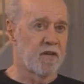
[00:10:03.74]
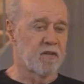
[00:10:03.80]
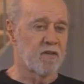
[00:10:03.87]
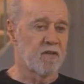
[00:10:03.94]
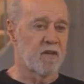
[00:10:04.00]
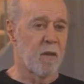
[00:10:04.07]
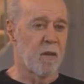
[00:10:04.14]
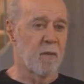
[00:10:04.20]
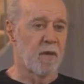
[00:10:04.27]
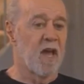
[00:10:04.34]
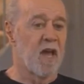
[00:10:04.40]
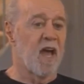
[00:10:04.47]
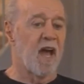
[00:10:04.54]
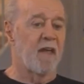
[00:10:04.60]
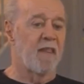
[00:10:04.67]
is coming.
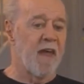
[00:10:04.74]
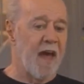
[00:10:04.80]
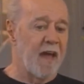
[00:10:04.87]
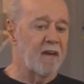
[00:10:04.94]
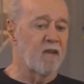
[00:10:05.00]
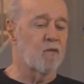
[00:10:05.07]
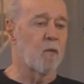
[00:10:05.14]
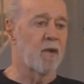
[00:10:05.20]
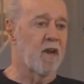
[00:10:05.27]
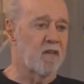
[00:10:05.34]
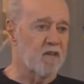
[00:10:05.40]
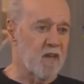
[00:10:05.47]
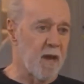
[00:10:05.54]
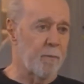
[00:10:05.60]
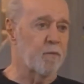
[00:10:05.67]
And that is what has
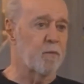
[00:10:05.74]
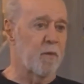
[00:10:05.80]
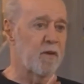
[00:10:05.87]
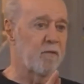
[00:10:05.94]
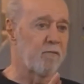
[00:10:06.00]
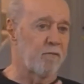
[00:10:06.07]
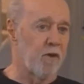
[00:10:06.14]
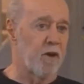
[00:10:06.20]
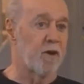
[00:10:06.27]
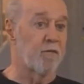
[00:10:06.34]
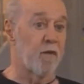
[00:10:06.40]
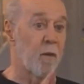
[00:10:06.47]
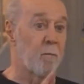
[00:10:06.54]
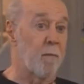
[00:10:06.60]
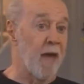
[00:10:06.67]
kept me in front of
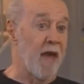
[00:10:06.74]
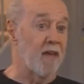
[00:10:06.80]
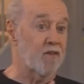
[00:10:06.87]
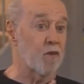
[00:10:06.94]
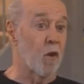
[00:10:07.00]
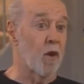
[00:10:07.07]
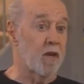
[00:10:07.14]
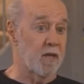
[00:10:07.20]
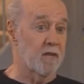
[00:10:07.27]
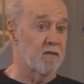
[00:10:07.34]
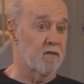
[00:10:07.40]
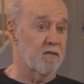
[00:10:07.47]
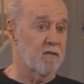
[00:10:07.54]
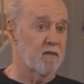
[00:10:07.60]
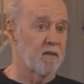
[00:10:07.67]
a mass
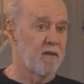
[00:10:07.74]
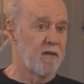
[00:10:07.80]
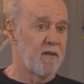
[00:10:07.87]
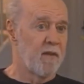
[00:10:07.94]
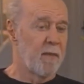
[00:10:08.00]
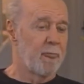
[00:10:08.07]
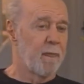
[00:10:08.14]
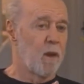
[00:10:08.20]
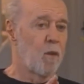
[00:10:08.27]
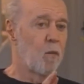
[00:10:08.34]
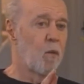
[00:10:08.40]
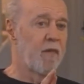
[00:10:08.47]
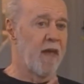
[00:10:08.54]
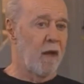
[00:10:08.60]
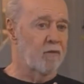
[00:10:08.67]
audience
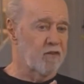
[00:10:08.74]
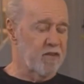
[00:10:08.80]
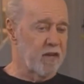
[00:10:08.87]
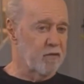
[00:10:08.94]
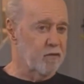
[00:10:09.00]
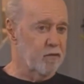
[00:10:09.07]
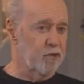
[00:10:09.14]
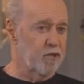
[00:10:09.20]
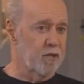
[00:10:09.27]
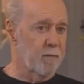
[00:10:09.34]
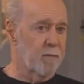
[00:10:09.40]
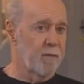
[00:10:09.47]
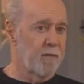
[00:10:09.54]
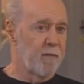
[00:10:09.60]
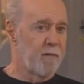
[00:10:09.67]
without censorship.
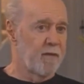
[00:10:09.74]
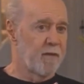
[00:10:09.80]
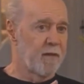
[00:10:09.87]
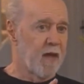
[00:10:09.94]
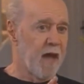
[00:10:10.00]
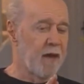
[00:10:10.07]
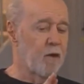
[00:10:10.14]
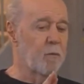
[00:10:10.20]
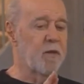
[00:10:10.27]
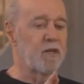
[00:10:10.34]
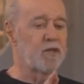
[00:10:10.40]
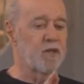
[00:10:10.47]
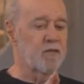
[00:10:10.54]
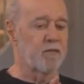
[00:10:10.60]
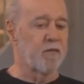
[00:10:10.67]
I don't mean
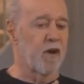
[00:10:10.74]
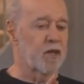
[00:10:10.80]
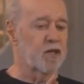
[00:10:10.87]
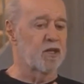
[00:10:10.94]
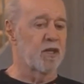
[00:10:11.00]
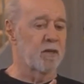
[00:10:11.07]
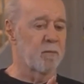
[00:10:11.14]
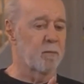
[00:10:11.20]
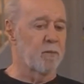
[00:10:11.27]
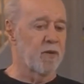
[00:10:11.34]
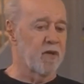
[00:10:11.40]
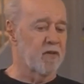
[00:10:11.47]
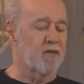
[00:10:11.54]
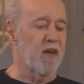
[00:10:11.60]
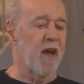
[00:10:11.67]
just fuck shit and
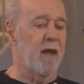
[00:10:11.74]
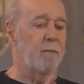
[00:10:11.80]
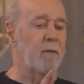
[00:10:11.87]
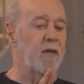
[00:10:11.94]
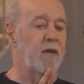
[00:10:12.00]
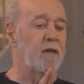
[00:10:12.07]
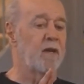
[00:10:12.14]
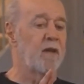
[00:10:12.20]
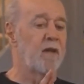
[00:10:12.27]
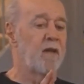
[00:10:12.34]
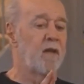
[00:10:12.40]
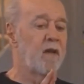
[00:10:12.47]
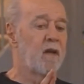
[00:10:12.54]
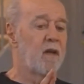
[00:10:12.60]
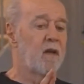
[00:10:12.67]
piss. I mean
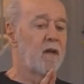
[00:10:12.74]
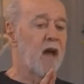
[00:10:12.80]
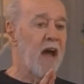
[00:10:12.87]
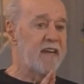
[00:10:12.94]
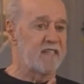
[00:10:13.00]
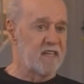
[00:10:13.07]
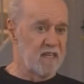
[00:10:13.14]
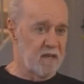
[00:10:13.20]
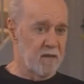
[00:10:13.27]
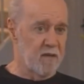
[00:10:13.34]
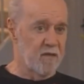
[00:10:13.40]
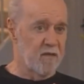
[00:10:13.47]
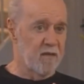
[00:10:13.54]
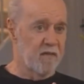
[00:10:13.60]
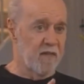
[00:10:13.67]

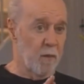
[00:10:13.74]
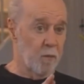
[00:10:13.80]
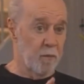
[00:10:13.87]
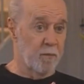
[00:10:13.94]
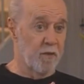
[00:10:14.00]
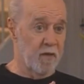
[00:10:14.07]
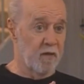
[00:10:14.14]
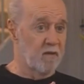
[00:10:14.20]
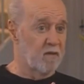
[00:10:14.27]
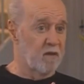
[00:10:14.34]
ideas that would be